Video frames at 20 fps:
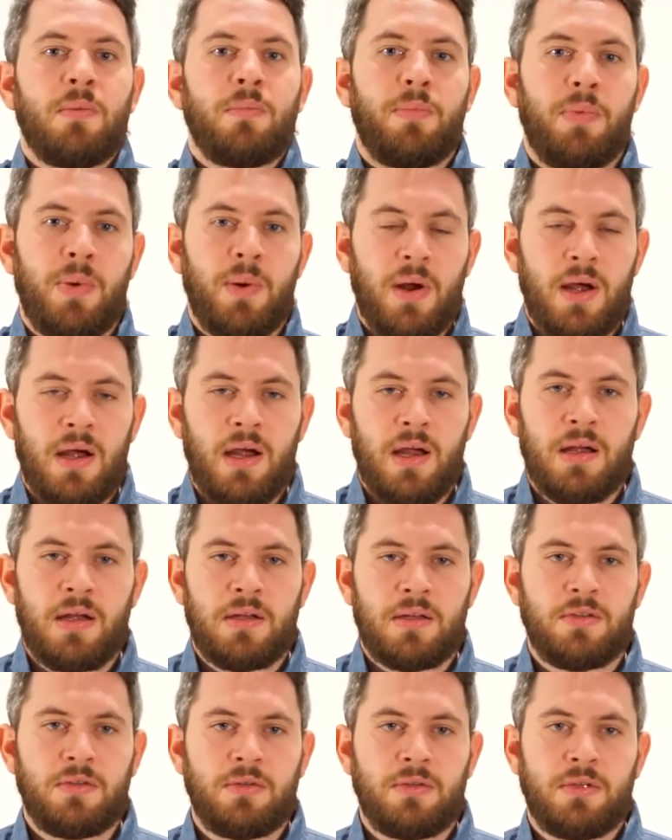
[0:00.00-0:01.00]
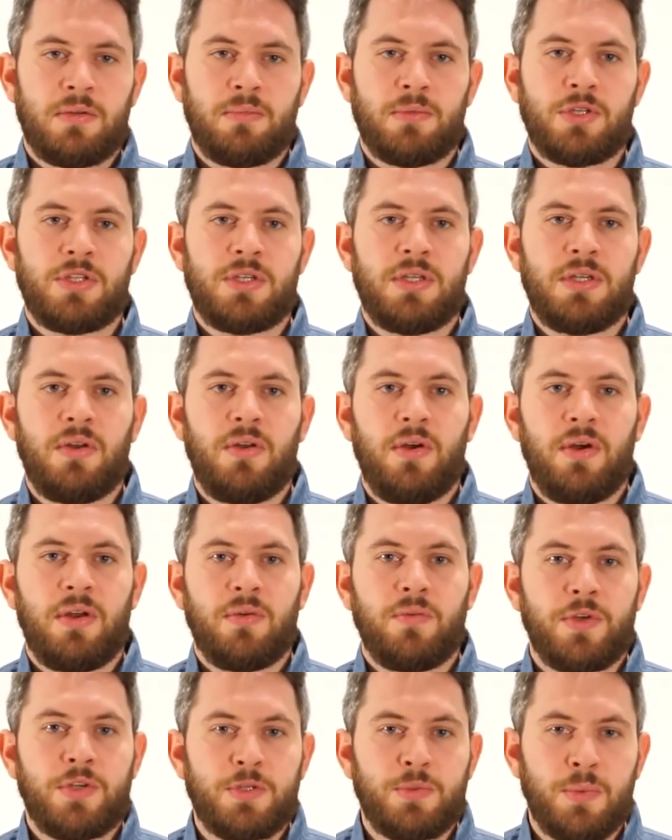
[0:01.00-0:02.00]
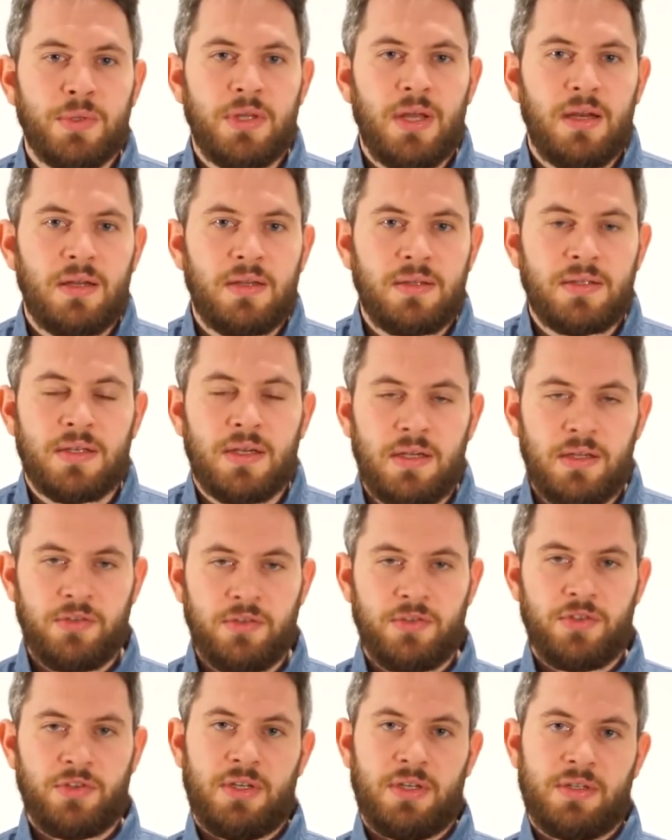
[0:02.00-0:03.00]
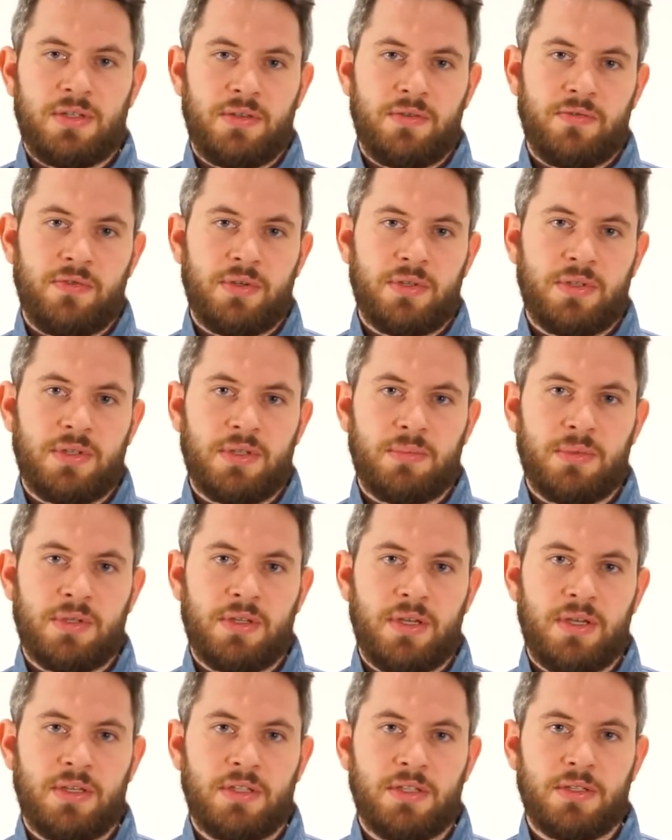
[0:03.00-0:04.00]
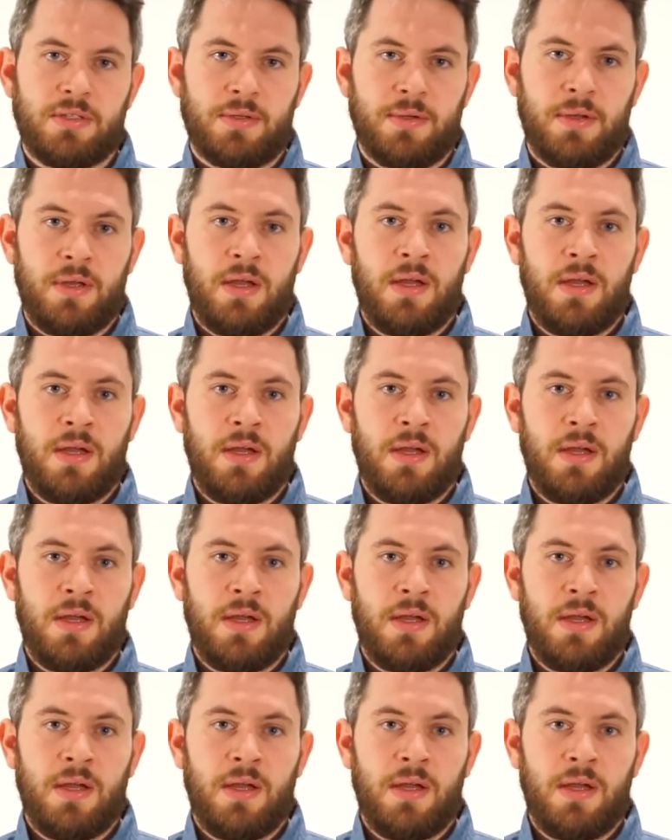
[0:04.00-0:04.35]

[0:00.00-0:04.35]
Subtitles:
prior to the machine learning which modalities are interesting for the segmentation.